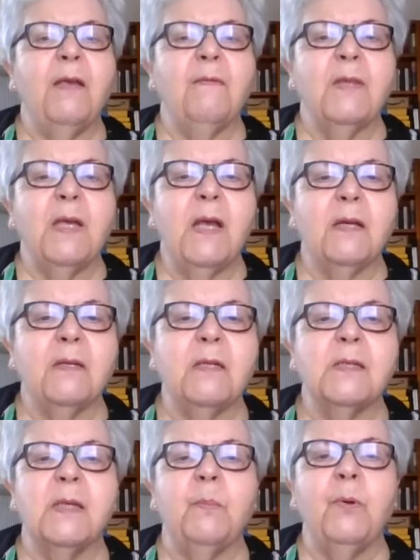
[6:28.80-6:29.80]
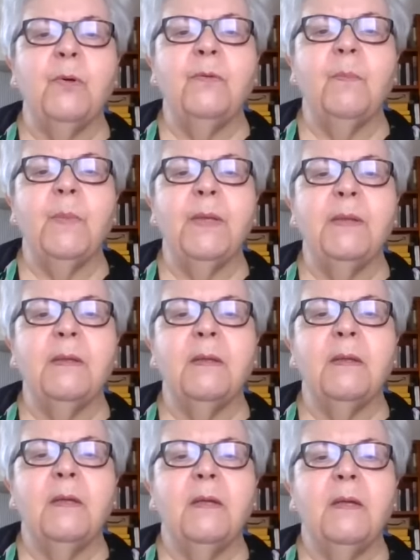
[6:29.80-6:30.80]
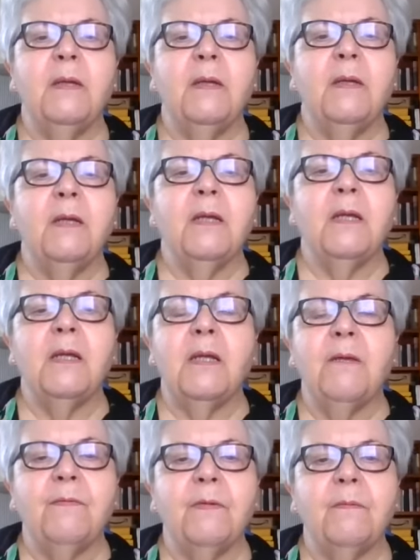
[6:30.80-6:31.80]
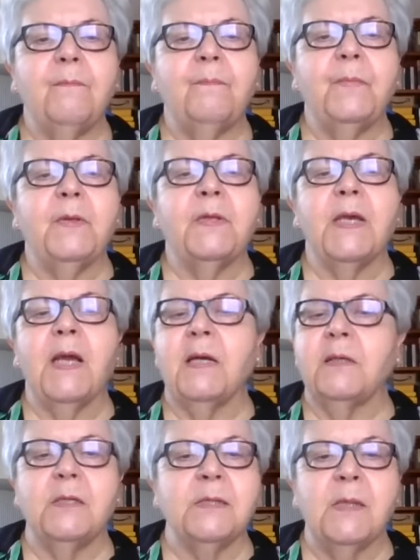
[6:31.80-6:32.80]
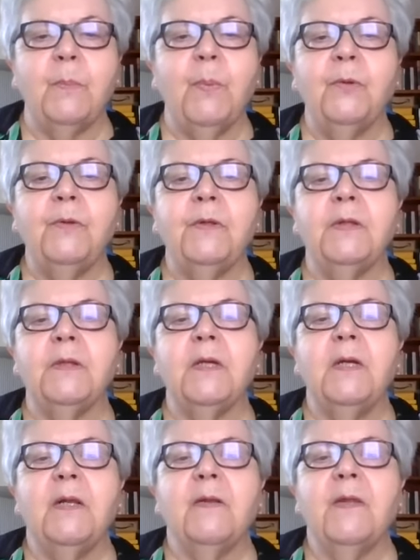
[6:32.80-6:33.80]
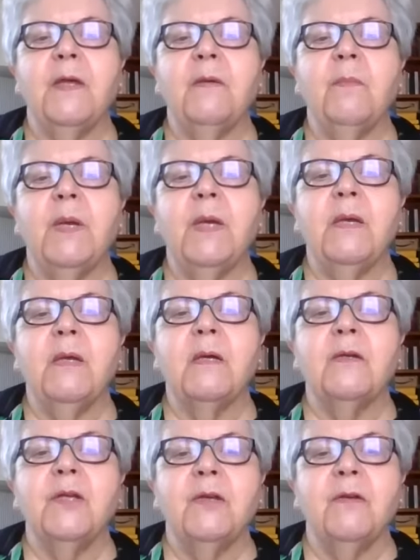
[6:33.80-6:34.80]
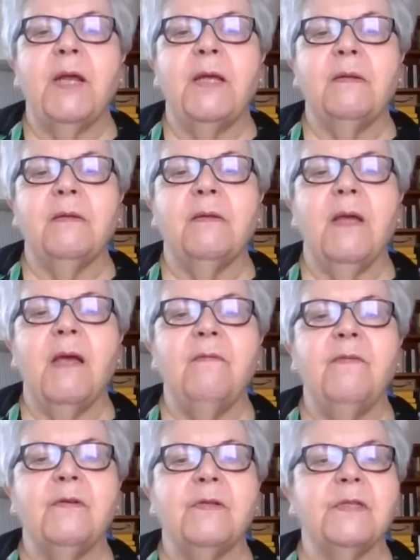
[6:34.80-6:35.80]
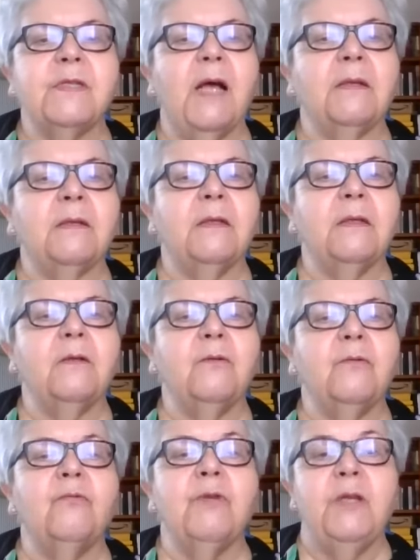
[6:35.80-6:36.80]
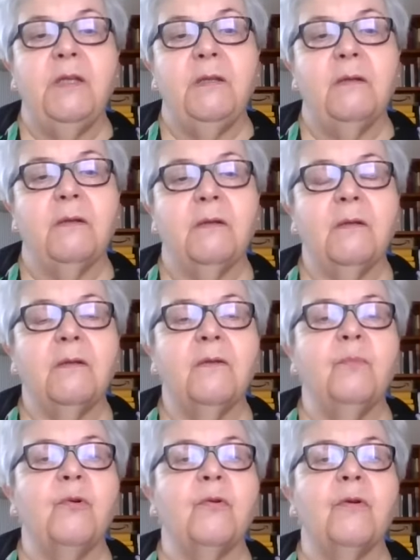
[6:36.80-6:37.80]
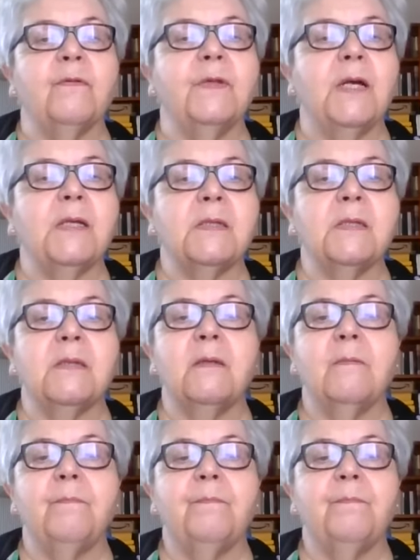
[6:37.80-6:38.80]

If they are disappointment, if they are disappointed, they may regret ever starting to read the Book of Dust.